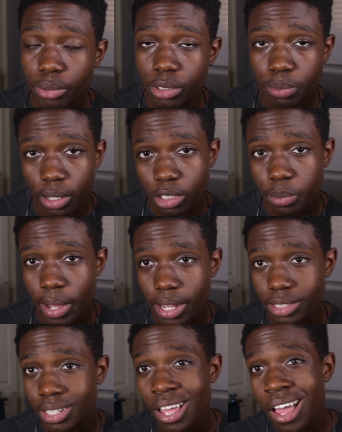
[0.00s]
response
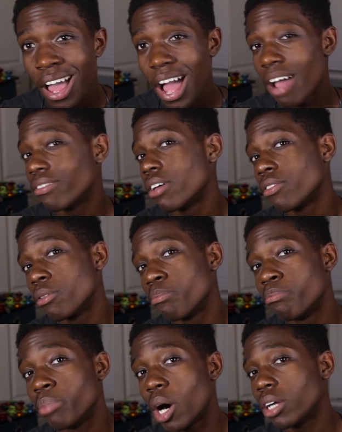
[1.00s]
pads. I've never
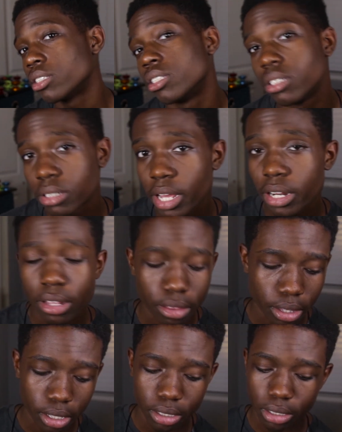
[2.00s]
bought in
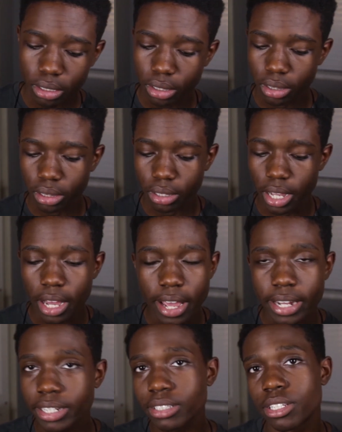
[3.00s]
anything,
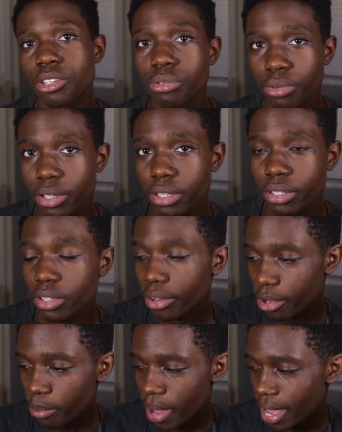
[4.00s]
any C3
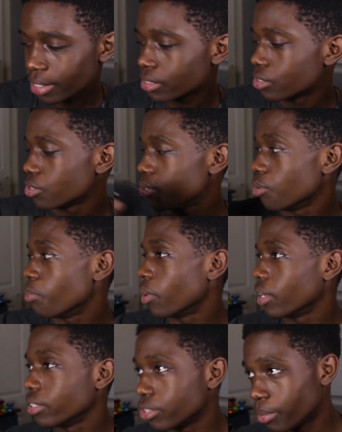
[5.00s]
yo-yo pads to
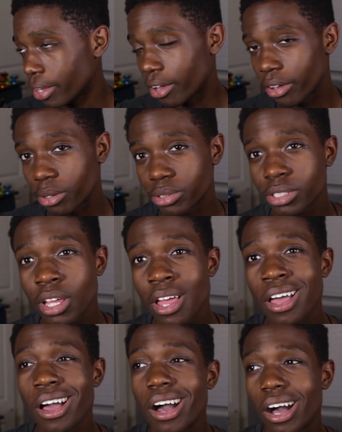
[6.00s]
put into my yo-yos.
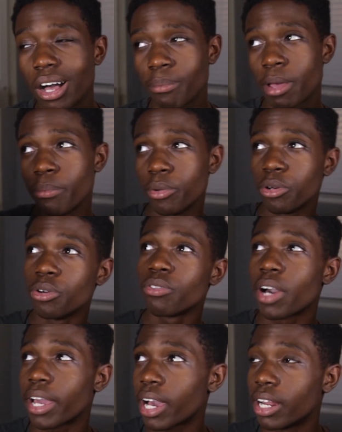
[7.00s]
My Move,
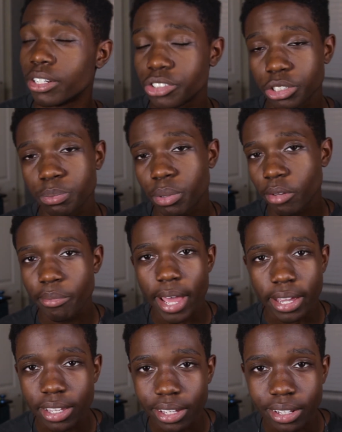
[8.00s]
I kind of just put
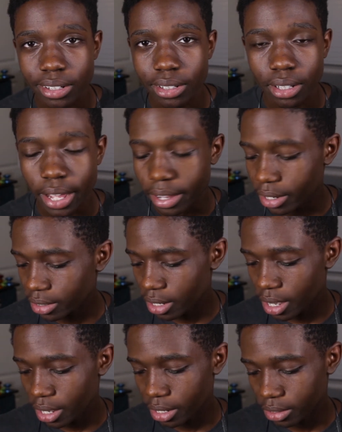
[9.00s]
back in like
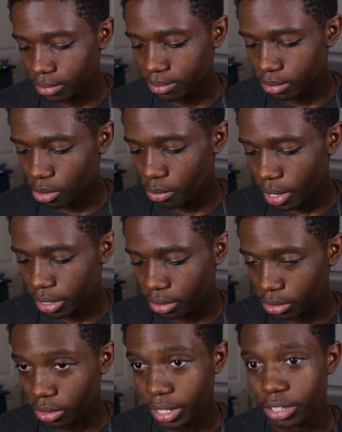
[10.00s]
the
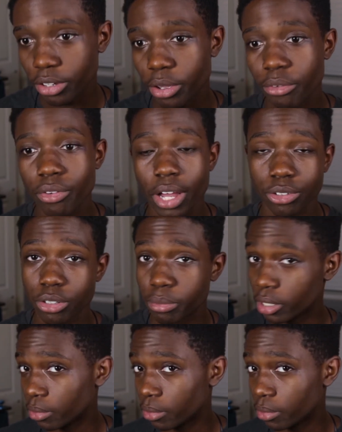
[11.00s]
regular like Yo-Yo Factory